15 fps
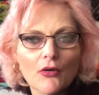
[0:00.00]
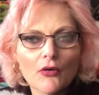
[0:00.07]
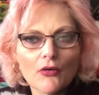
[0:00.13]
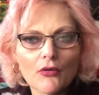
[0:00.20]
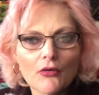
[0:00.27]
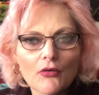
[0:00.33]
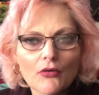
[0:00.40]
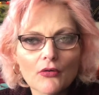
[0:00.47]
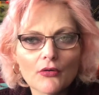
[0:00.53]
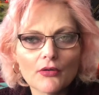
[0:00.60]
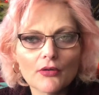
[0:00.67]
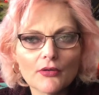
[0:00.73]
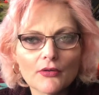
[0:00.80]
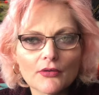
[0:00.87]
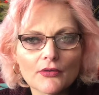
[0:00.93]
or
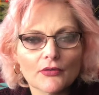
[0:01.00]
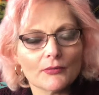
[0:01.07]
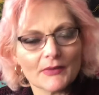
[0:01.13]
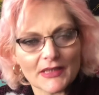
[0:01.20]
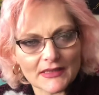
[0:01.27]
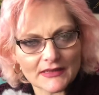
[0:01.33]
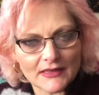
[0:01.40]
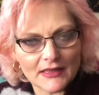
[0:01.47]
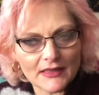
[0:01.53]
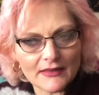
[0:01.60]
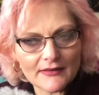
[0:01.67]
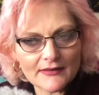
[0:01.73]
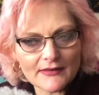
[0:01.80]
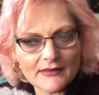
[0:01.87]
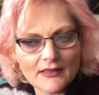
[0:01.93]
your mix
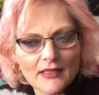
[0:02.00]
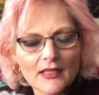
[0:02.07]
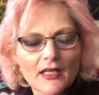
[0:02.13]
needs.